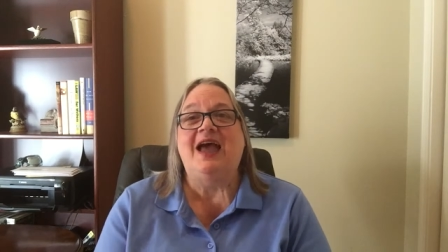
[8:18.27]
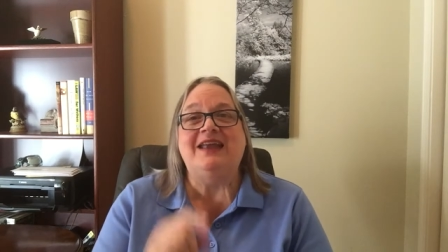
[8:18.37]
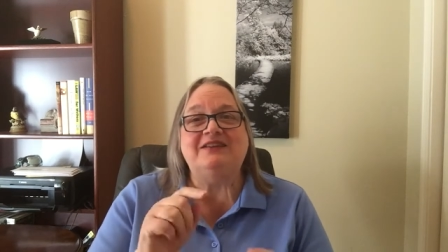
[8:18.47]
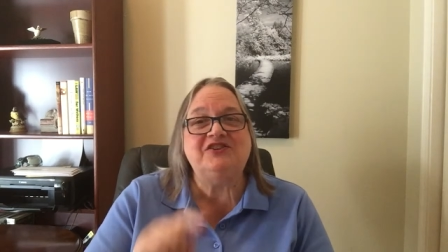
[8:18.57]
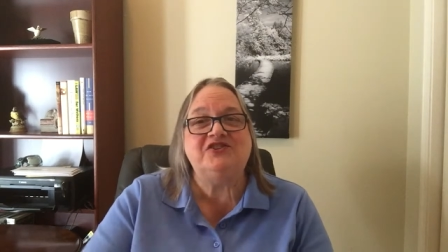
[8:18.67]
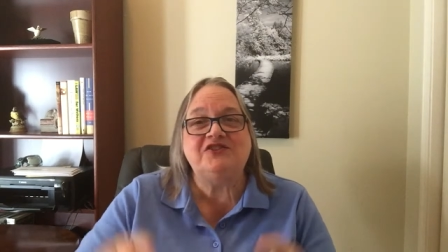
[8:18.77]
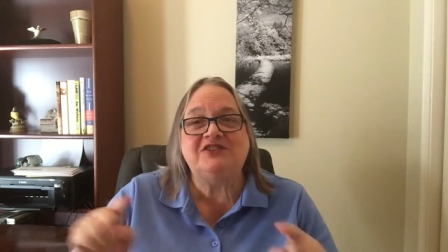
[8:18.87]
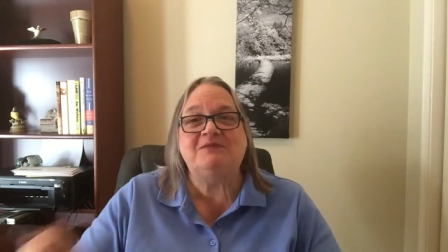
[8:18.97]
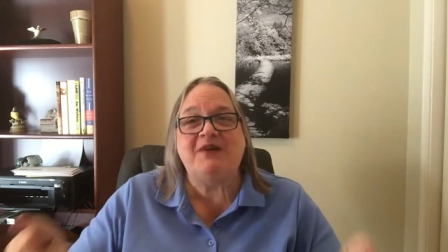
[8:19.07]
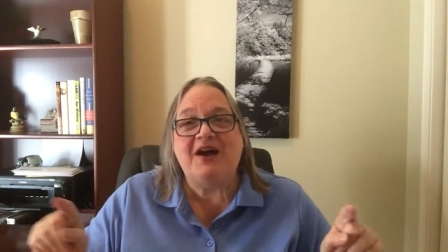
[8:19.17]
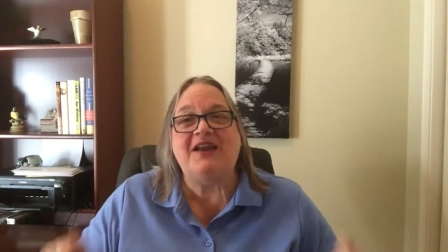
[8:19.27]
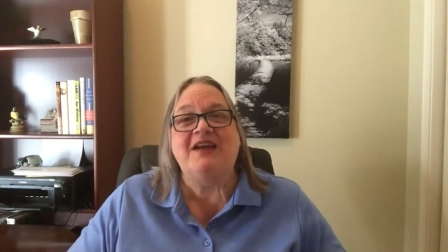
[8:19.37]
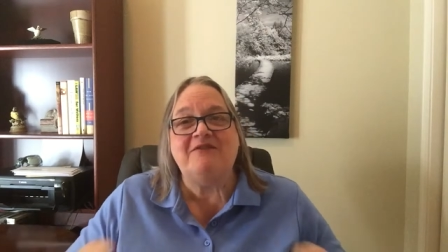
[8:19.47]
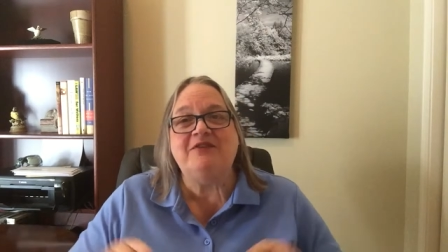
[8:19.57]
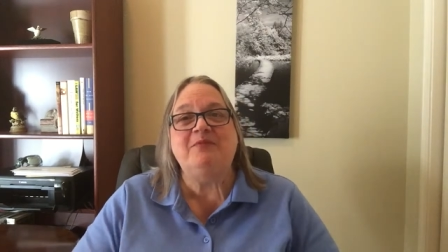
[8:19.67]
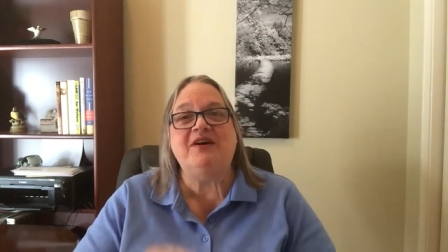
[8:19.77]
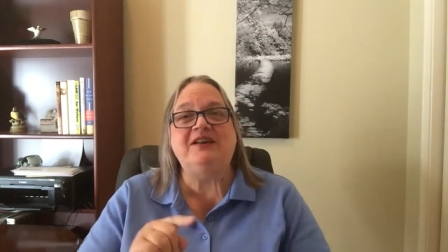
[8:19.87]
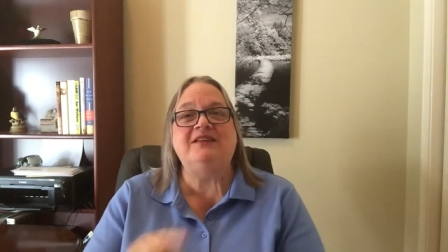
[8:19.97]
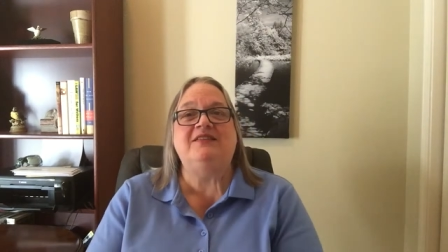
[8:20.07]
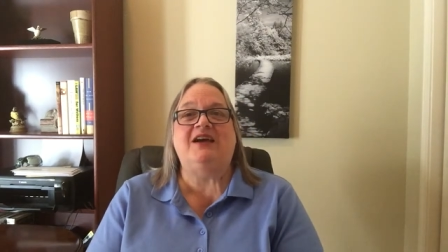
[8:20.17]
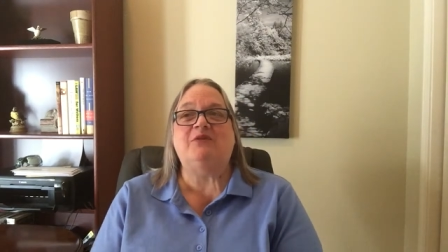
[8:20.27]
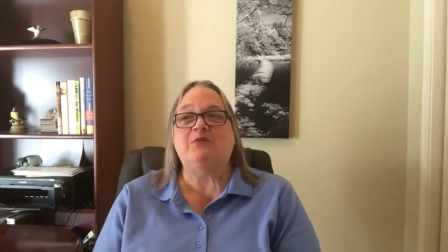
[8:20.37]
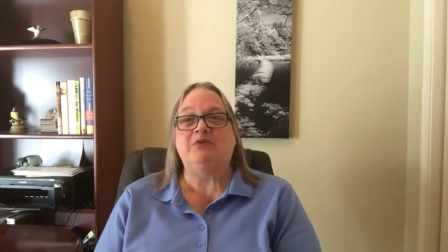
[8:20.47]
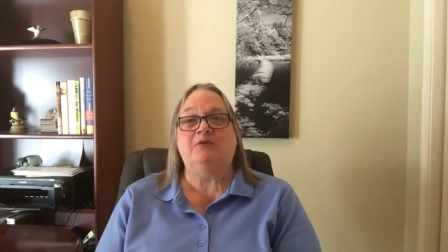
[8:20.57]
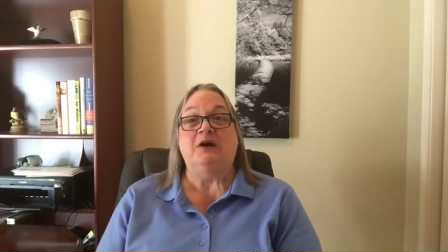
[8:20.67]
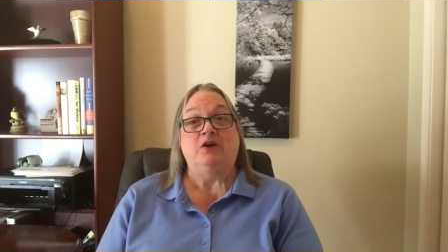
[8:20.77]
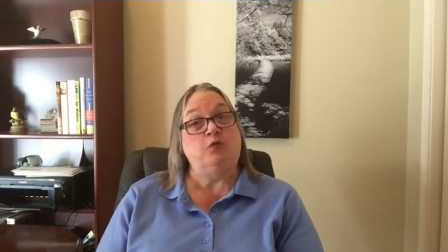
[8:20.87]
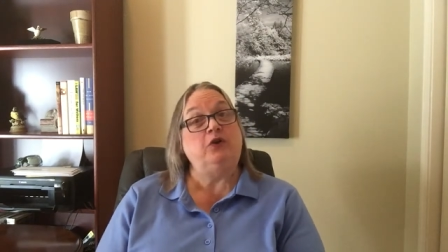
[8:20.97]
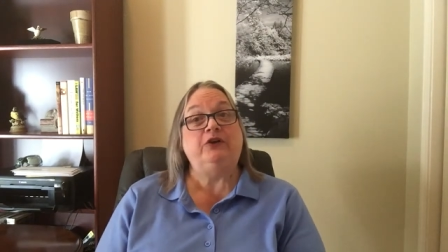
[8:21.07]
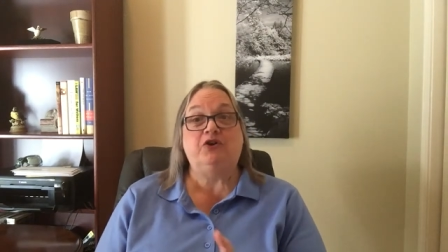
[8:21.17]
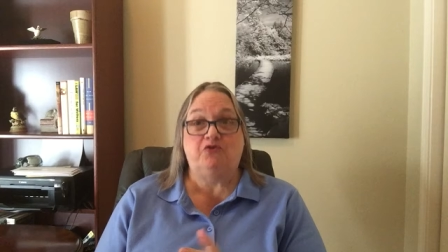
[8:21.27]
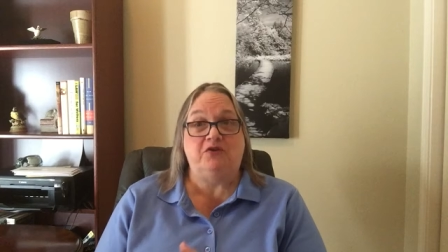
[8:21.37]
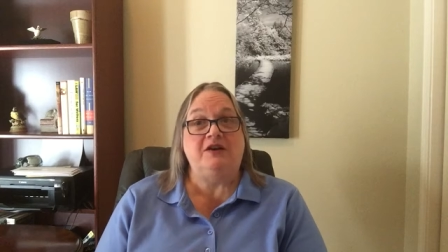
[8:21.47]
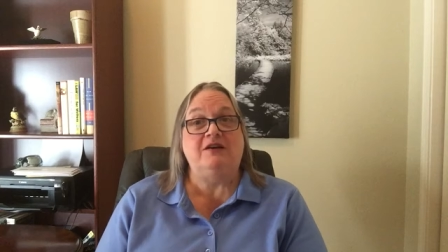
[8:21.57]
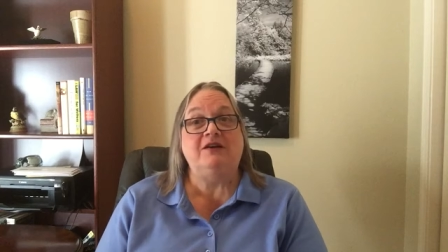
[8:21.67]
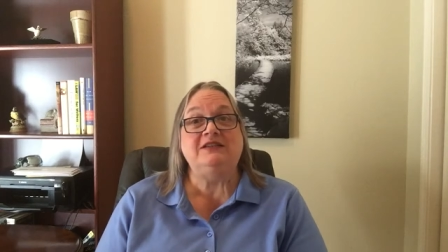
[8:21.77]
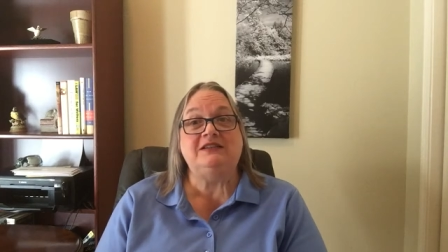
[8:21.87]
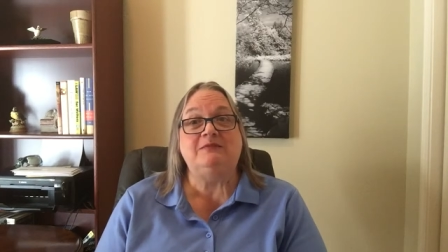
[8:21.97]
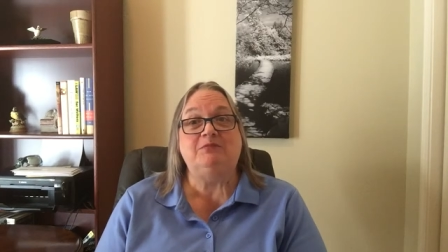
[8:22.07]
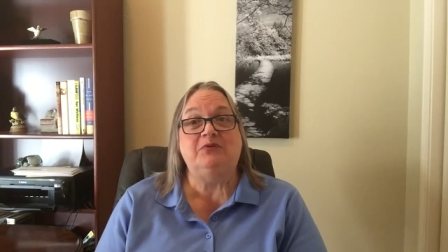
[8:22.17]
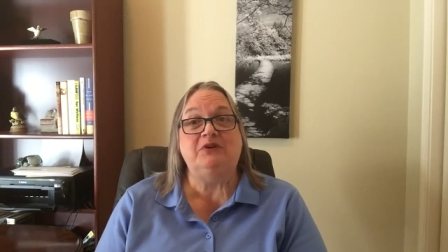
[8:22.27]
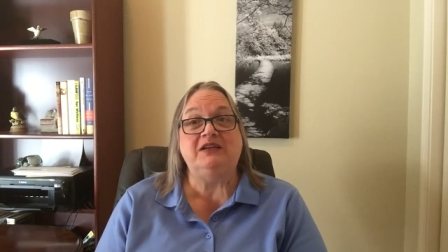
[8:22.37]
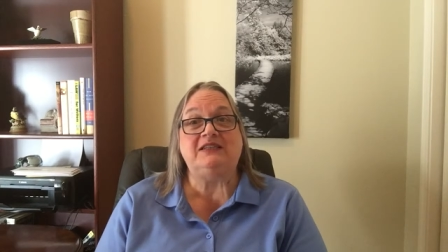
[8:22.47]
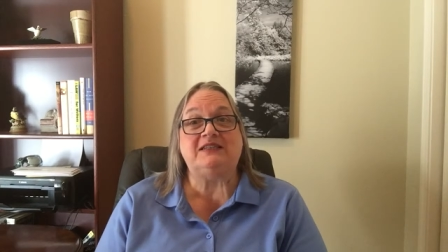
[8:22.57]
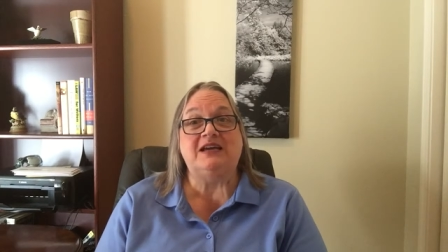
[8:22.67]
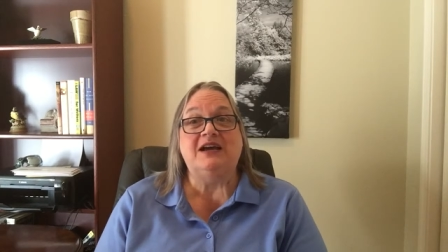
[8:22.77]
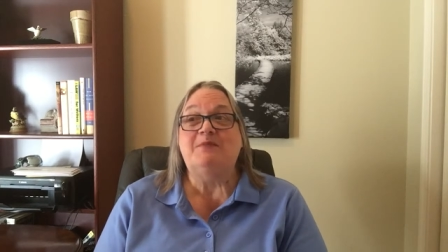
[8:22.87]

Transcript: and just about everybody in that room will agree on some points,